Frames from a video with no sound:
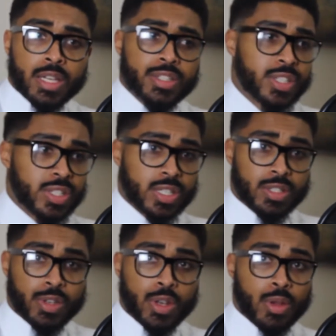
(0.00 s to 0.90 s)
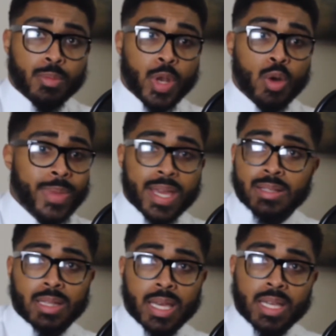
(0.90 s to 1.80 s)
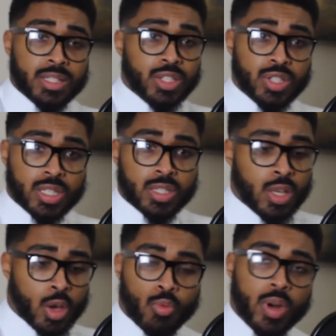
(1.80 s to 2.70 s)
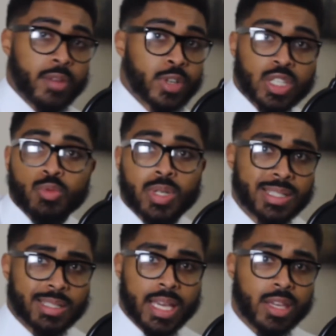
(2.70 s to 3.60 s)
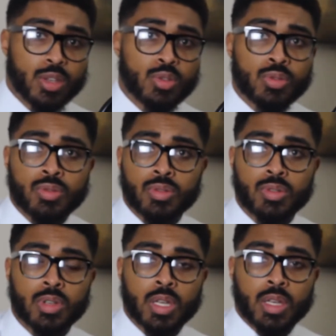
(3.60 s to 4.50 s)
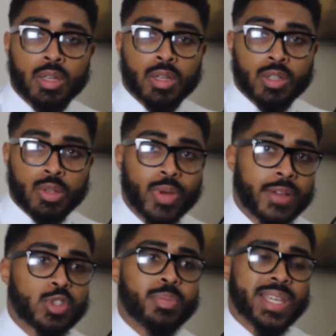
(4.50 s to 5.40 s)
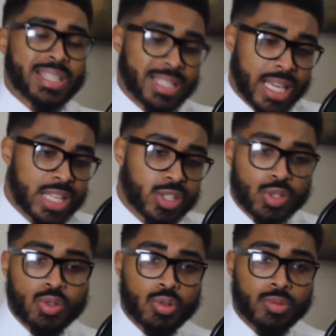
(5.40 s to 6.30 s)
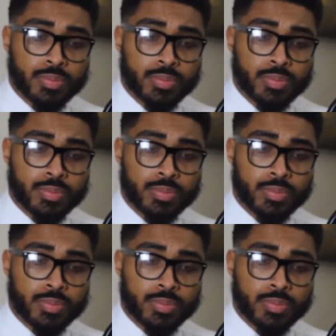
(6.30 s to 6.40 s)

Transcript: to just no man's land, to just wherever she wants to take you. You have to be intentional.